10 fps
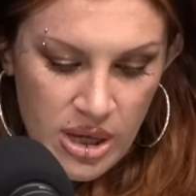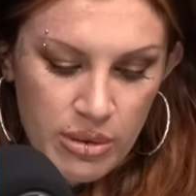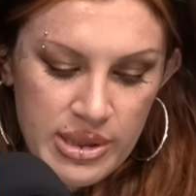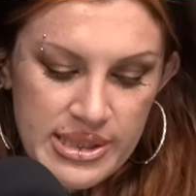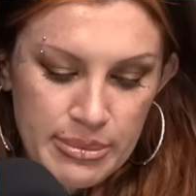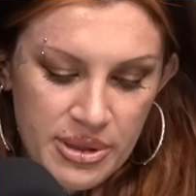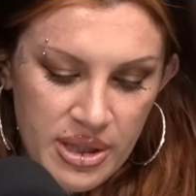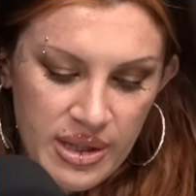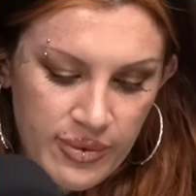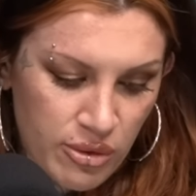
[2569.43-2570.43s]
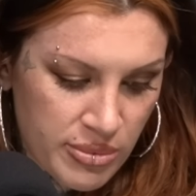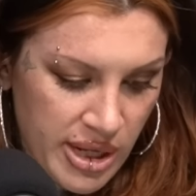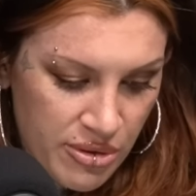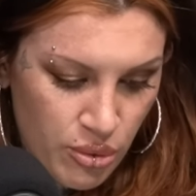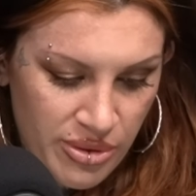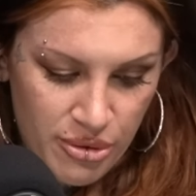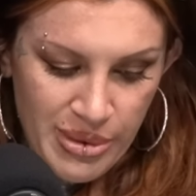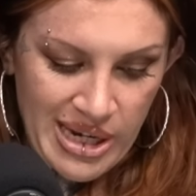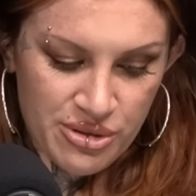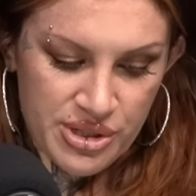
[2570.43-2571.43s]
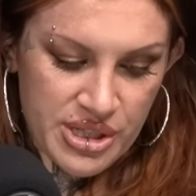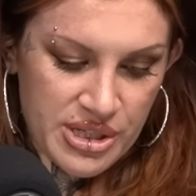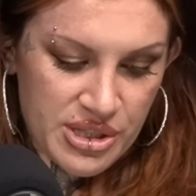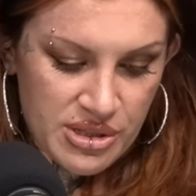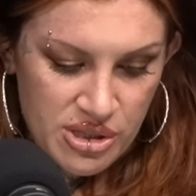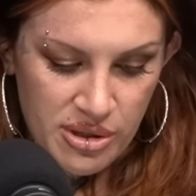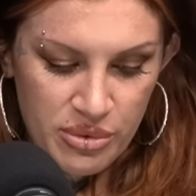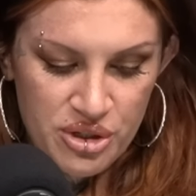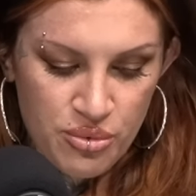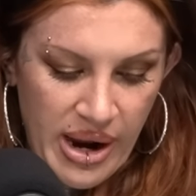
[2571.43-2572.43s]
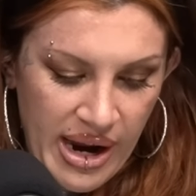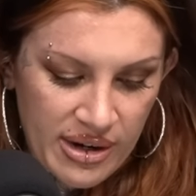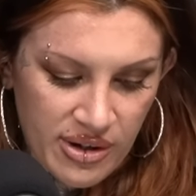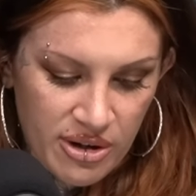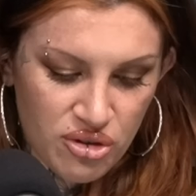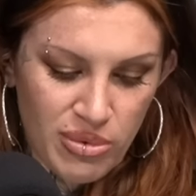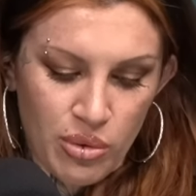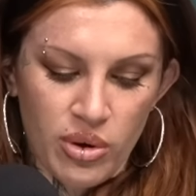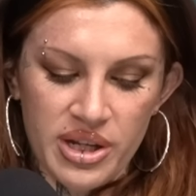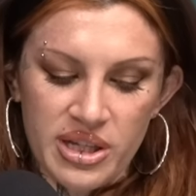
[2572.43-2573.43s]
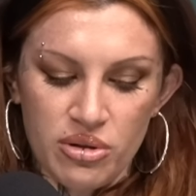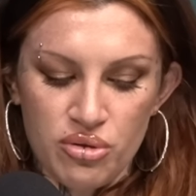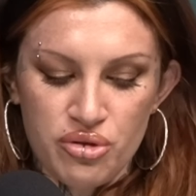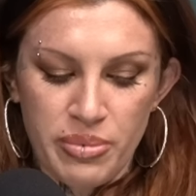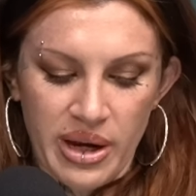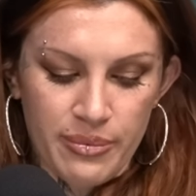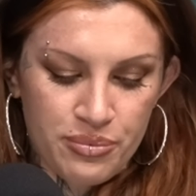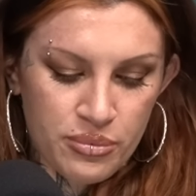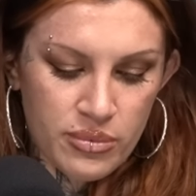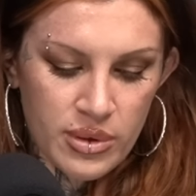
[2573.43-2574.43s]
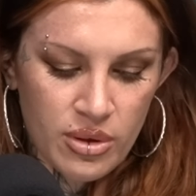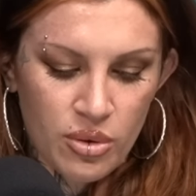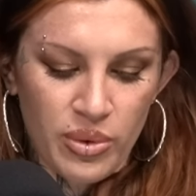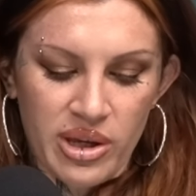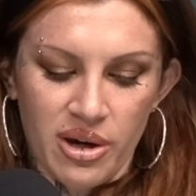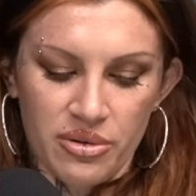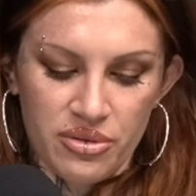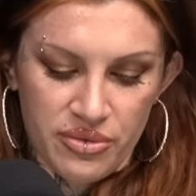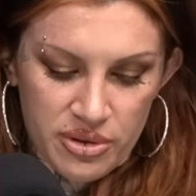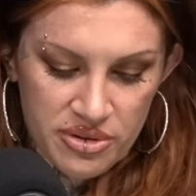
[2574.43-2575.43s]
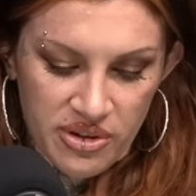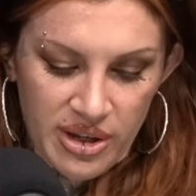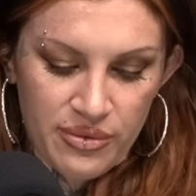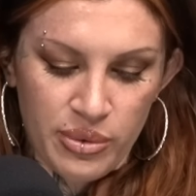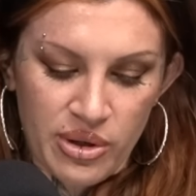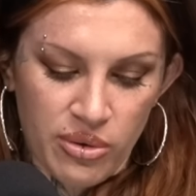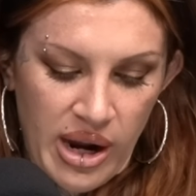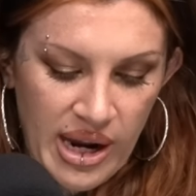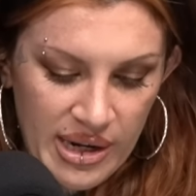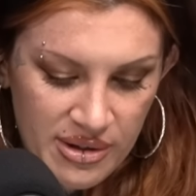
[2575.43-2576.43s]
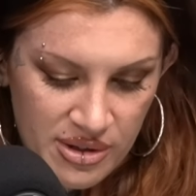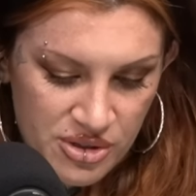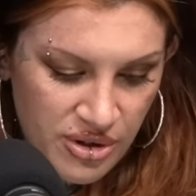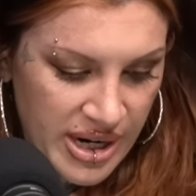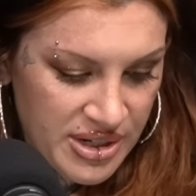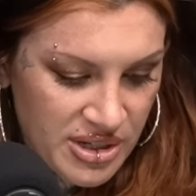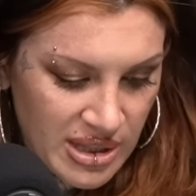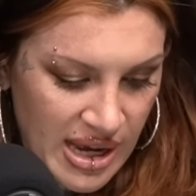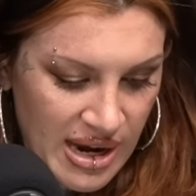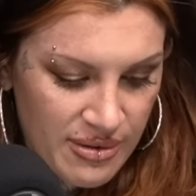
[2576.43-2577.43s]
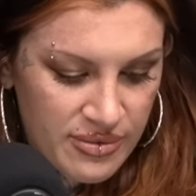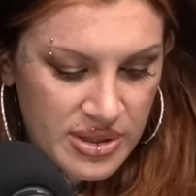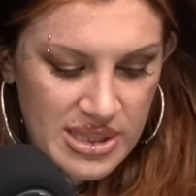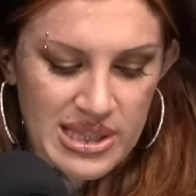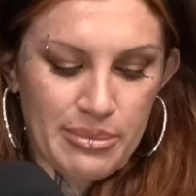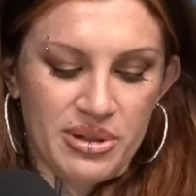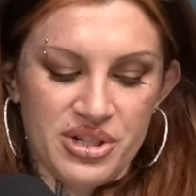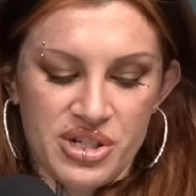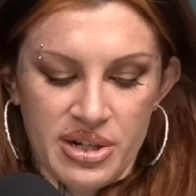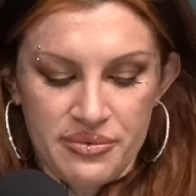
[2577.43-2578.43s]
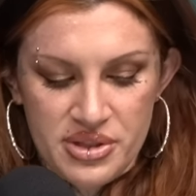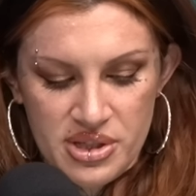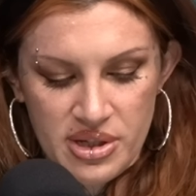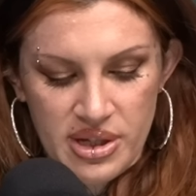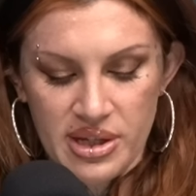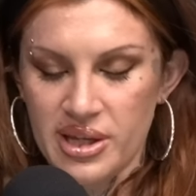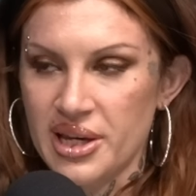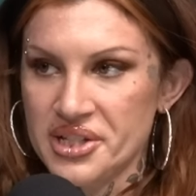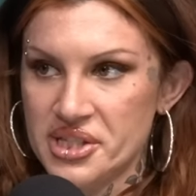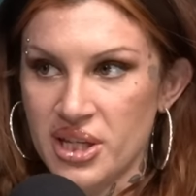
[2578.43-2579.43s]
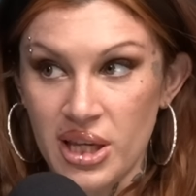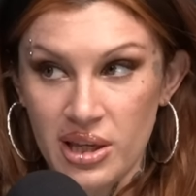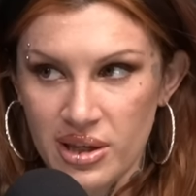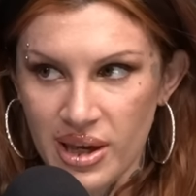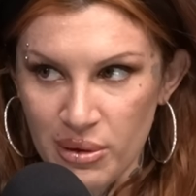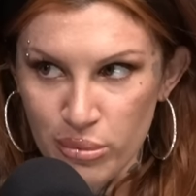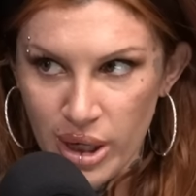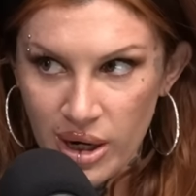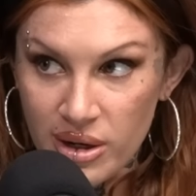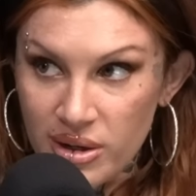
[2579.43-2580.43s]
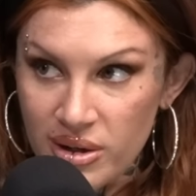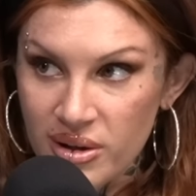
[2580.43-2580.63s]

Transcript: We slept in the living room together with our mattresses so that we dragged out to make one huge bed. We cuddled to feel safe. We cried, tried to laugh, and slept in shifts in case he came back.